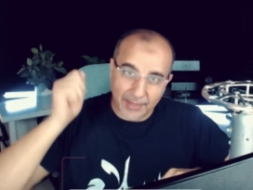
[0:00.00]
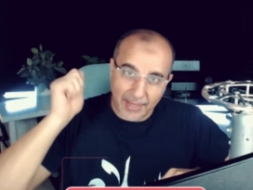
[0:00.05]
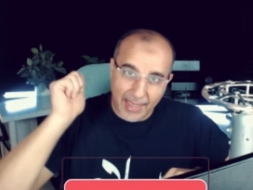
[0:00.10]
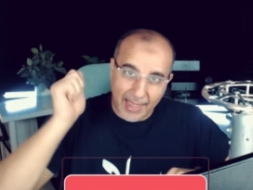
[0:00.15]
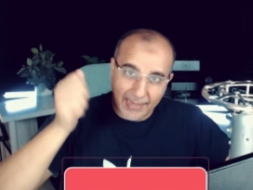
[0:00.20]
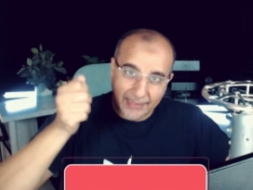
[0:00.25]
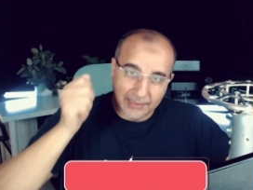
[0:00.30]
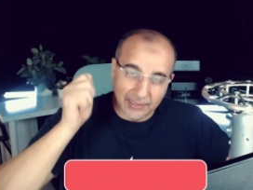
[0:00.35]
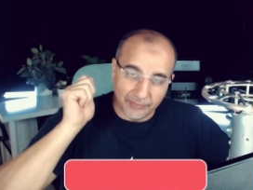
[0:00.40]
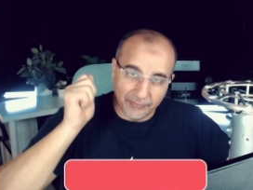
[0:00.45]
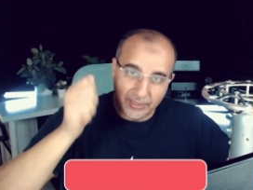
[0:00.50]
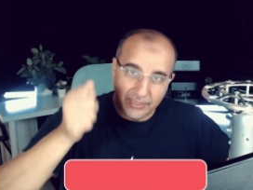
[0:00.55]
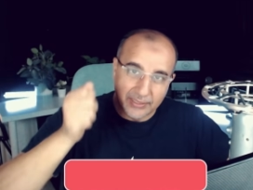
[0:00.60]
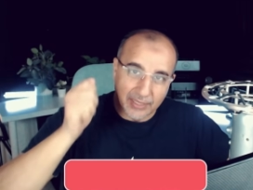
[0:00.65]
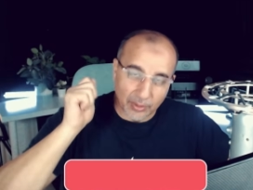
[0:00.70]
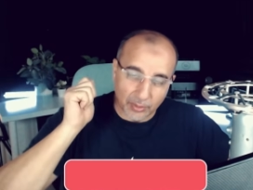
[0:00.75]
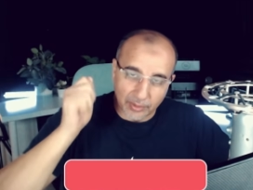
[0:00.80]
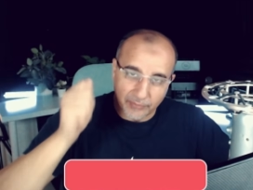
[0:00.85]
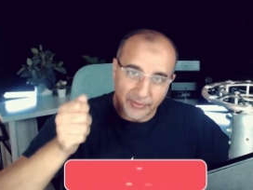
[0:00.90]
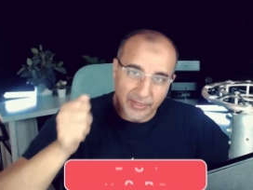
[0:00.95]
activate
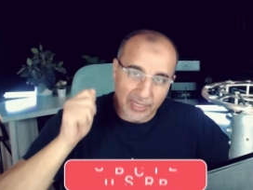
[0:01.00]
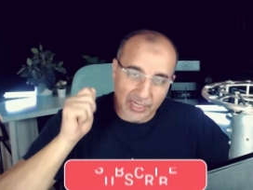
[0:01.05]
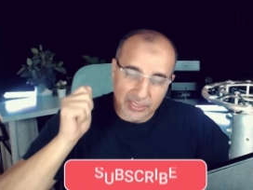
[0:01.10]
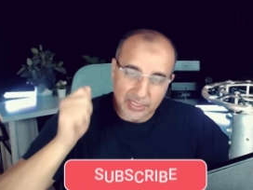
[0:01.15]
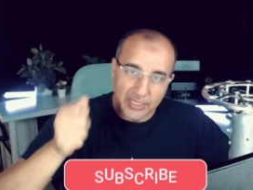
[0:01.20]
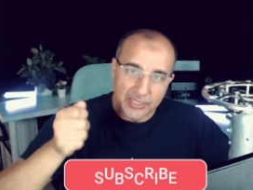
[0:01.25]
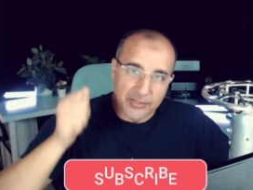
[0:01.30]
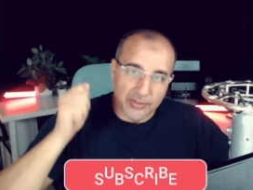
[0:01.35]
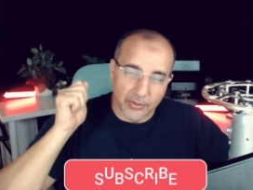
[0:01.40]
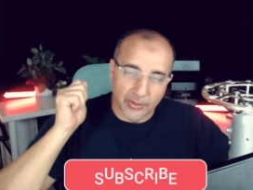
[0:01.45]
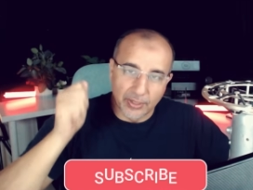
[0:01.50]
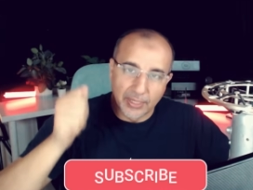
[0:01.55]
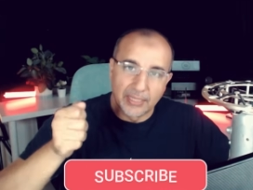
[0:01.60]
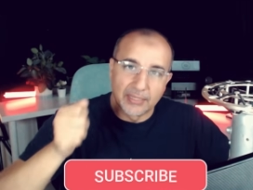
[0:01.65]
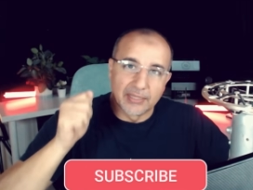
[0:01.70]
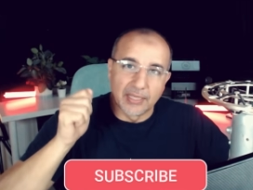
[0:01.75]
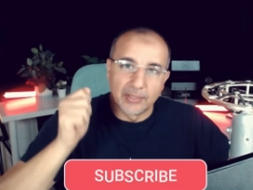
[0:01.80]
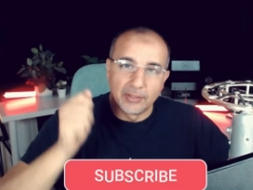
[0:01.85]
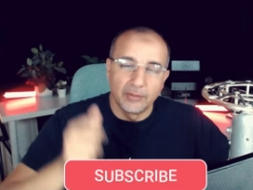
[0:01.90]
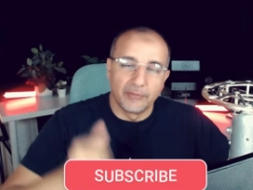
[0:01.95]
the notification so you
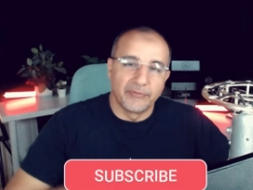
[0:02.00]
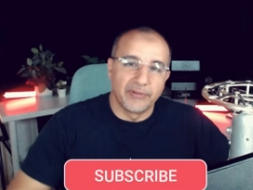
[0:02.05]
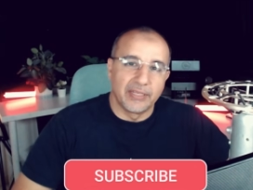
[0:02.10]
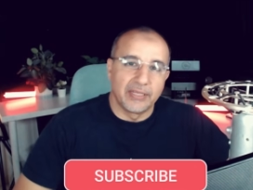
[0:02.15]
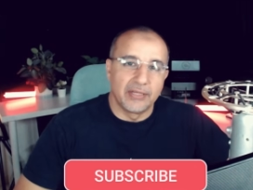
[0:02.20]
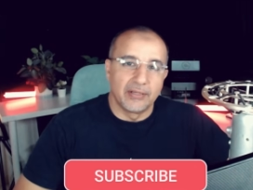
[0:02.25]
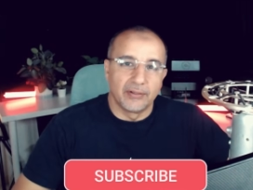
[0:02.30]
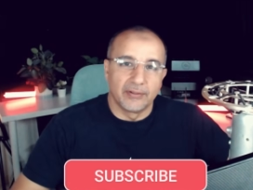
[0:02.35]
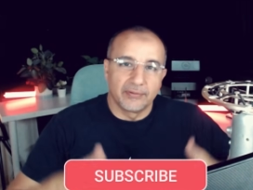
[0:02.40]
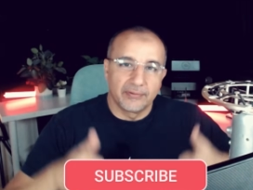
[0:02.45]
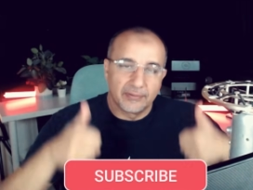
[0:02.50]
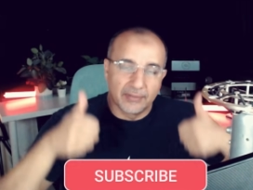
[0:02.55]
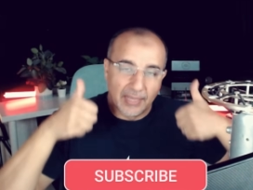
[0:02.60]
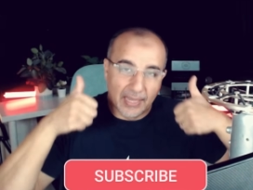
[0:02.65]
get the new videos,